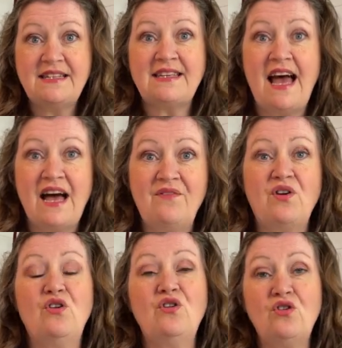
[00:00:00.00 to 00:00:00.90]
to have
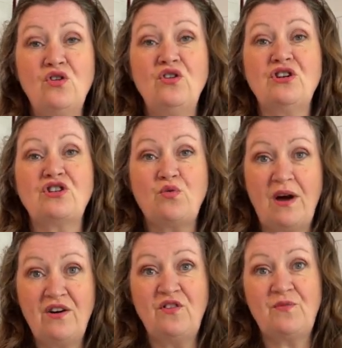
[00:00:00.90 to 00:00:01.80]
all
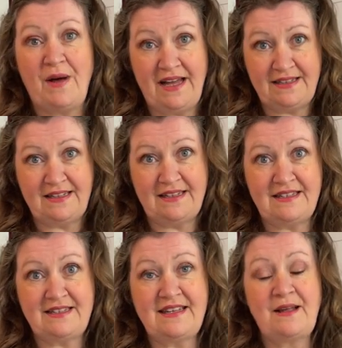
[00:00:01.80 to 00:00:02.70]
12
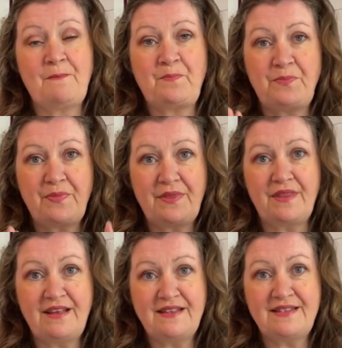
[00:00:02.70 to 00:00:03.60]
patterns
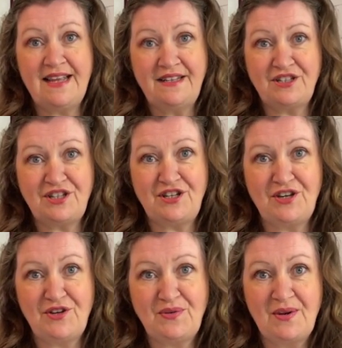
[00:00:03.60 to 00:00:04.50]
sent to
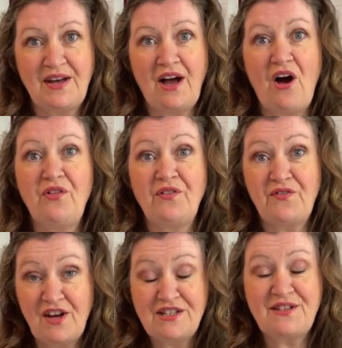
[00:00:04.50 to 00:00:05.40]
you on the
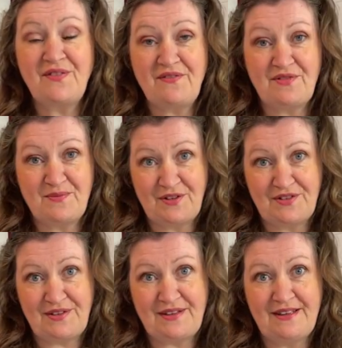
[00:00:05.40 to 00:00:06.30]
1st of every
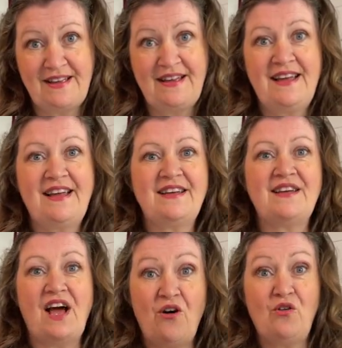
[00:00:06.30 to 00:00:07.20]
month,
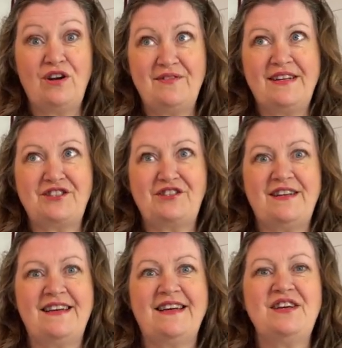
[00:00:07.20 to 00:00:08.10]
all of next
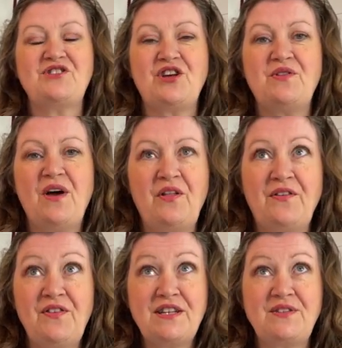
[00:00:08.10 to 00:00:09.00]
year. So on the
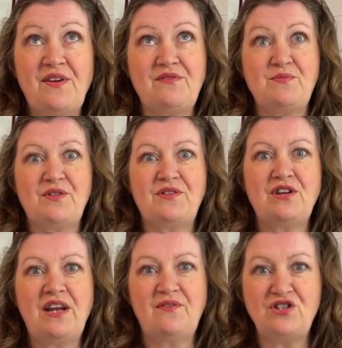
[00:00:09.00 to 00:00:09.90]
1st of every month
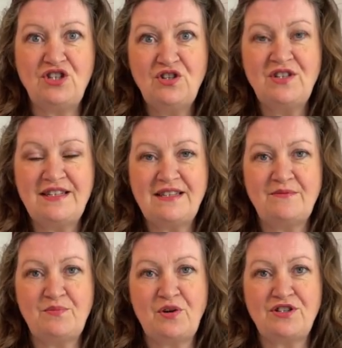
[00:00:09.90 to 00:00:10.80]
you'll have a new
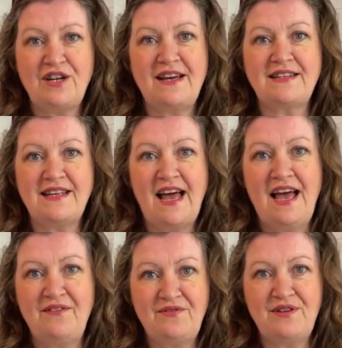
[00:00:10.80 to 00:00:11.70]
knitting project
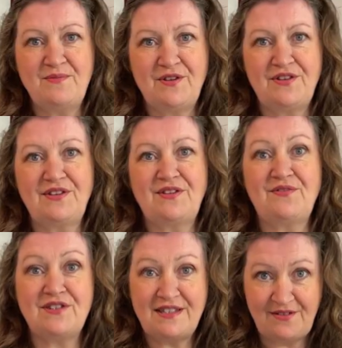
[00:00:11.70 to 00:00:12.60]
every month for
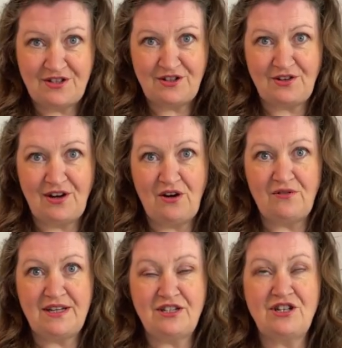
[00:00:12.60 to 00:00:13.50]
a Terry's Chocolate
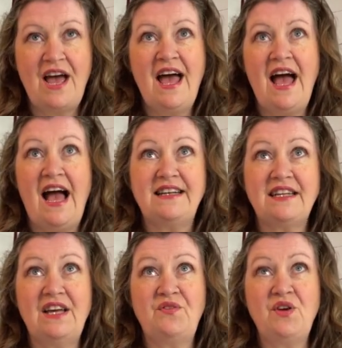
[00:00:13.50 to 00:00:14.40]
Orange, and
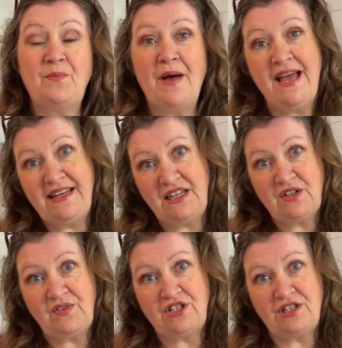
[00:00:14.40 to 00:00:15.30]
if you're paying
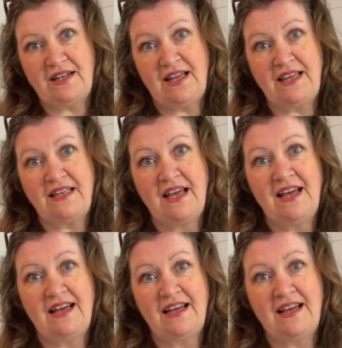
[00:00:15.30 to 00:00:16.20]
individually
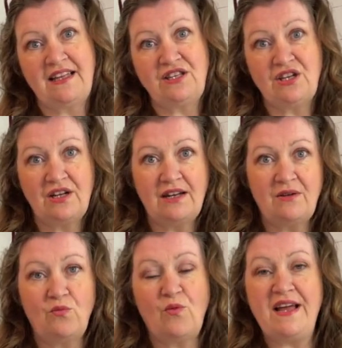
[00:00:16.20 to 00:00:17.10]
you'll
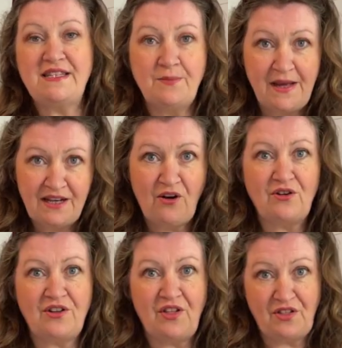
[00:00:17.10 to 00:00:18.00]
wait a bit
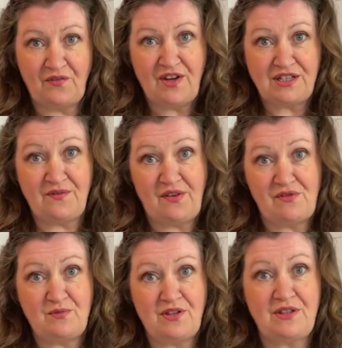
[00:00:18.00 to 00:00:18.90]
longer than the 1st of every
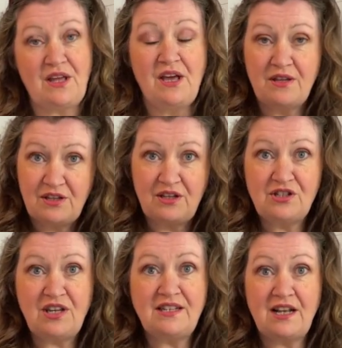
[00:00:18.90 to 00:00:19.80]
month,
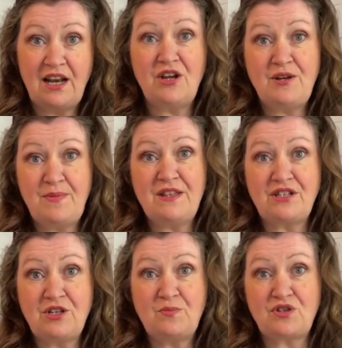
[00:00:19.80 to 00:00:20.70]
because it'll only be the
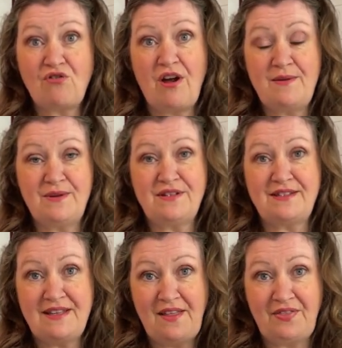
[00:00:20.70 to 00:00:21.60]

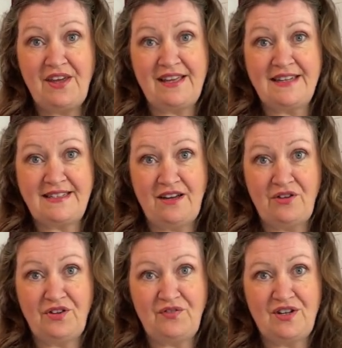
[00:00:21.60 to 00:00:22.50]
subscribers that get it
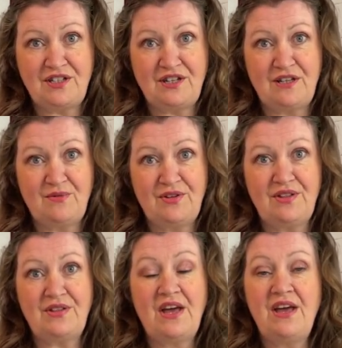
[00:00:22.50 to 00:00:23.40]
on the 1st of the
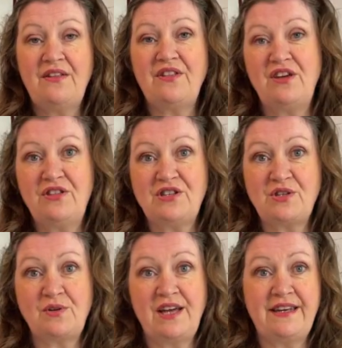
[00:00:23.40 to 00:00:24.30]
month. The others
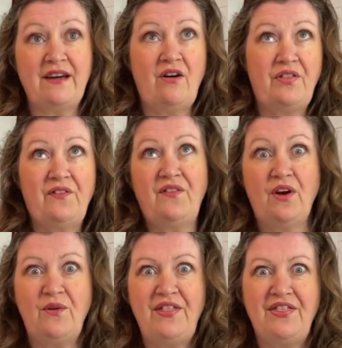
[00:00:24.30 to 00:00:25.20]
will get it on the
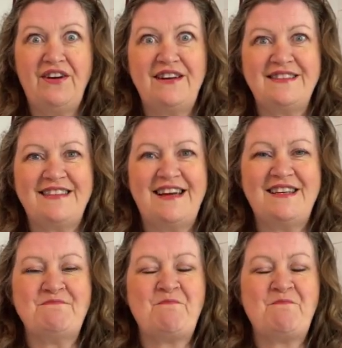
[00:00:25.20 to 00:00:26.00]
following Thursday.